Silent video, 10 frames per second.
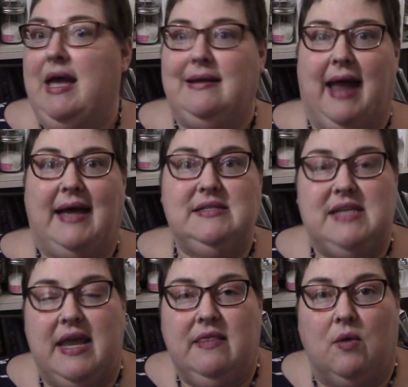Not
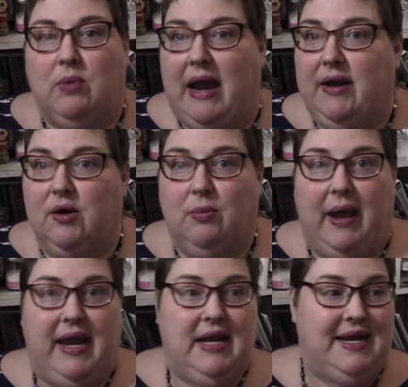saying that rider
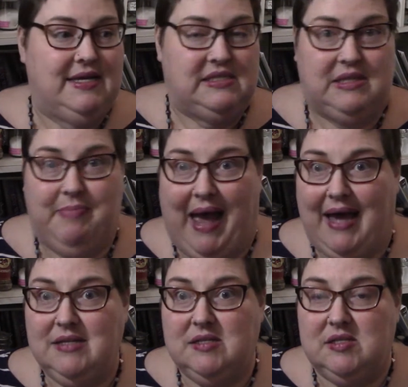waite is the
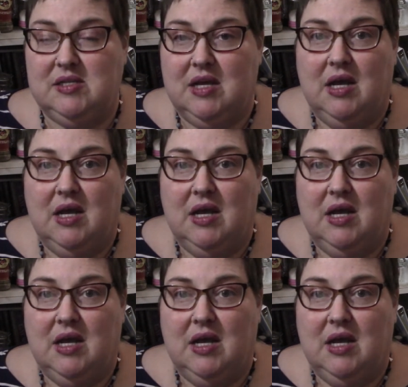best.